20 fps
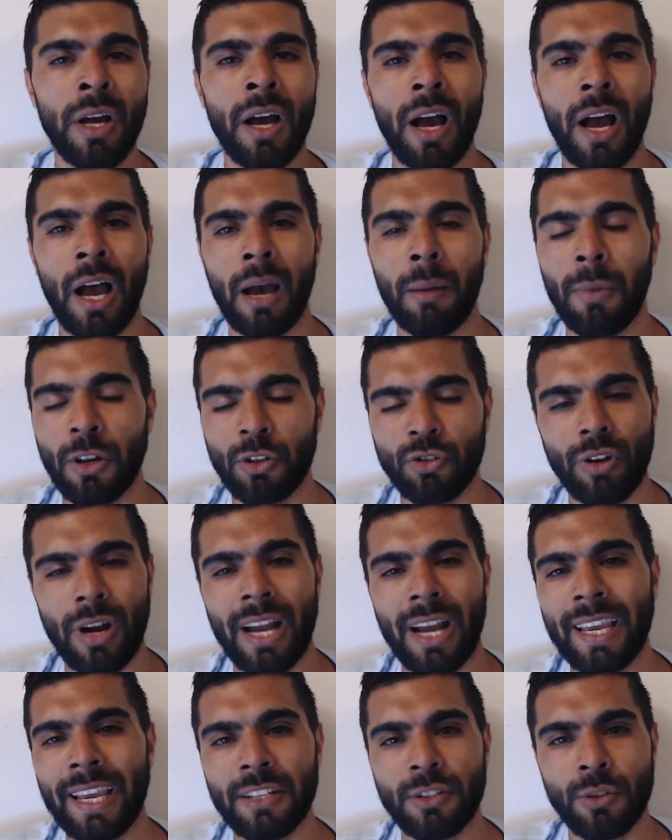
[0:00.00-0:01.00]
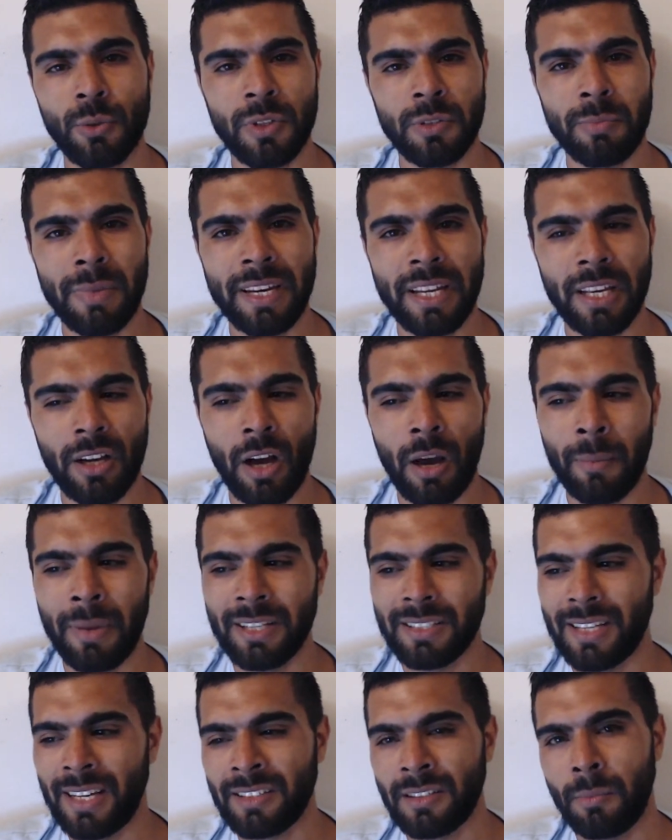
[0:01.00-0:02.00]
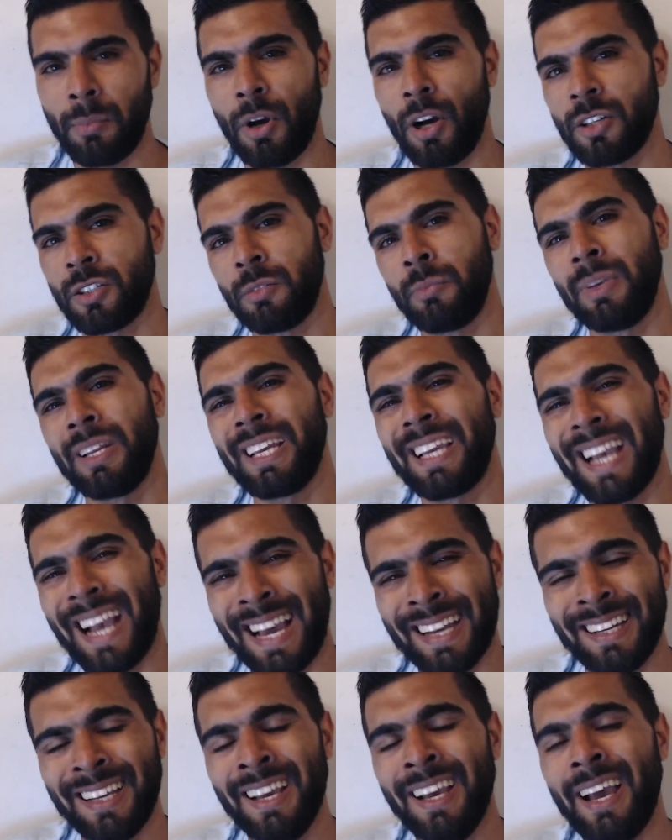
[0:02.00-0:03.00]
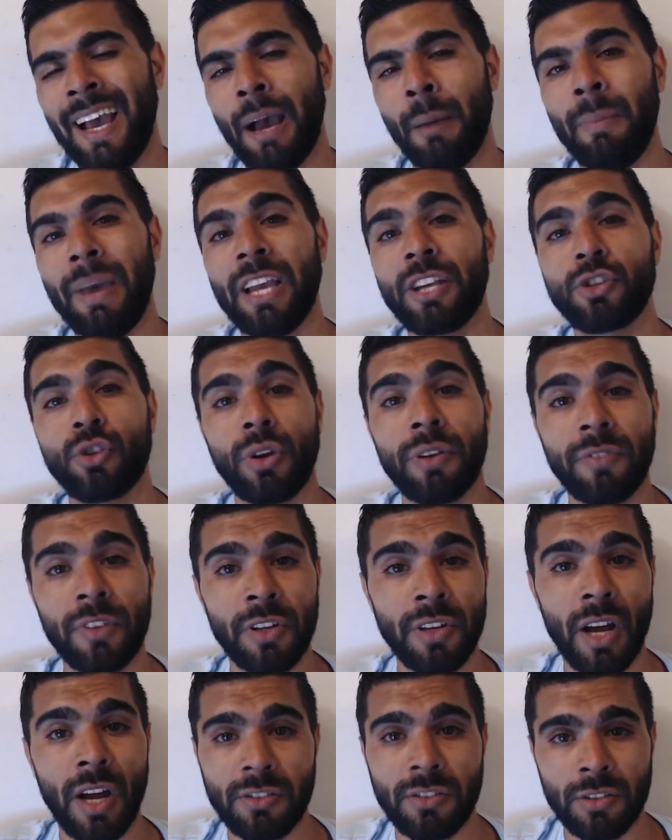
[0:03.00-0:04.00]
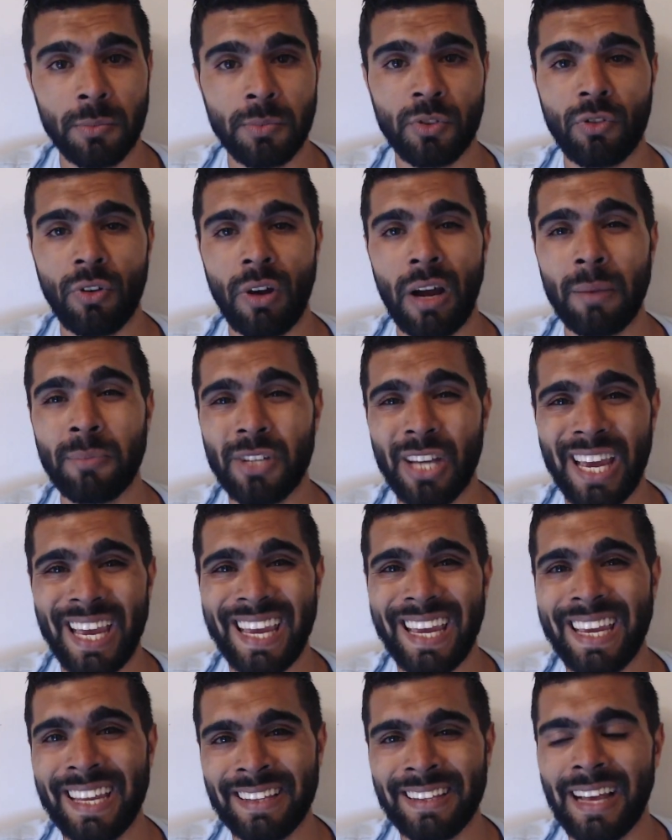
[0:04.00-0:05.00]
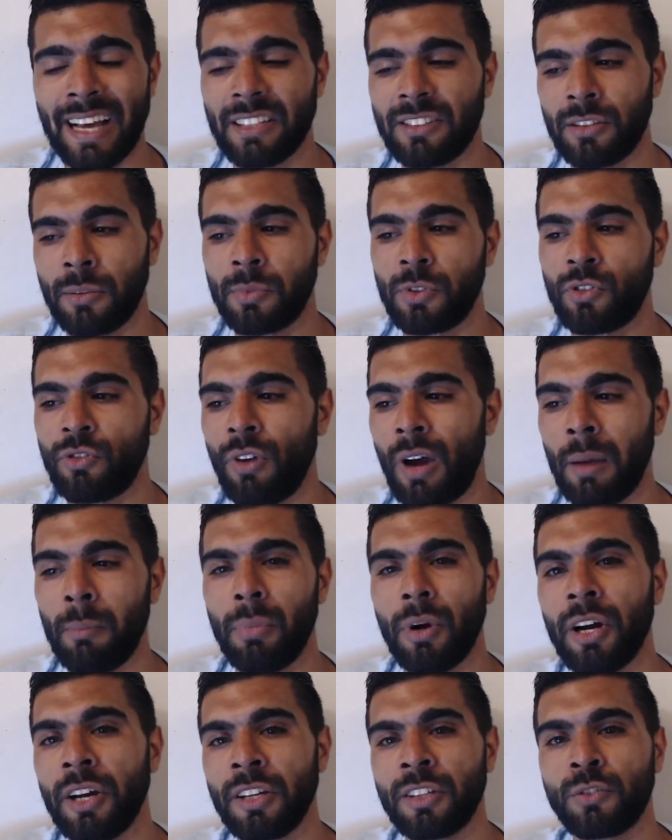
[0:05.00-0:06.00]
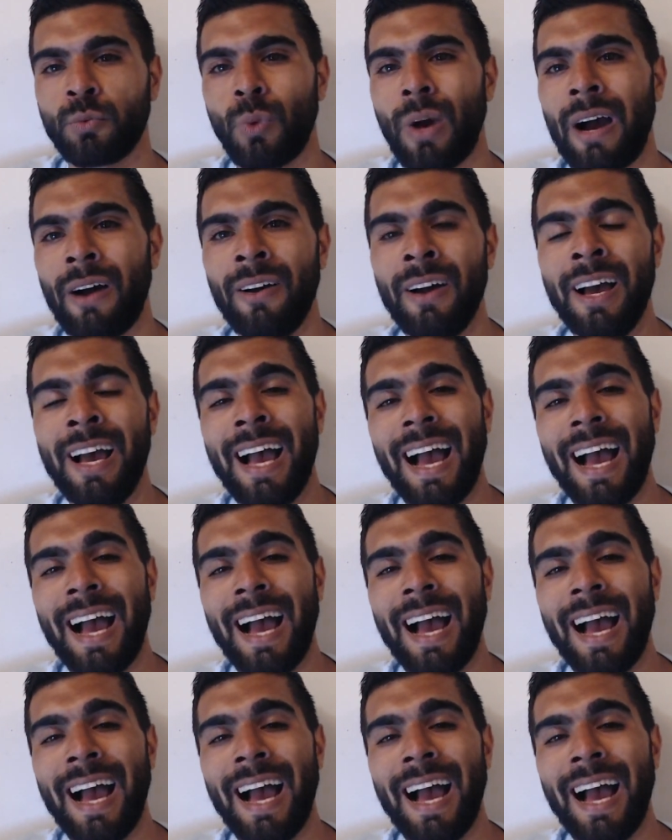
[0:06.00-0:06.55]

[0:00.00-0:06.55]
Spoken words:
I'll try and get to as many comments as I possibly can. And make sure if you're not subscribed, you're hitting that subscribe button as well.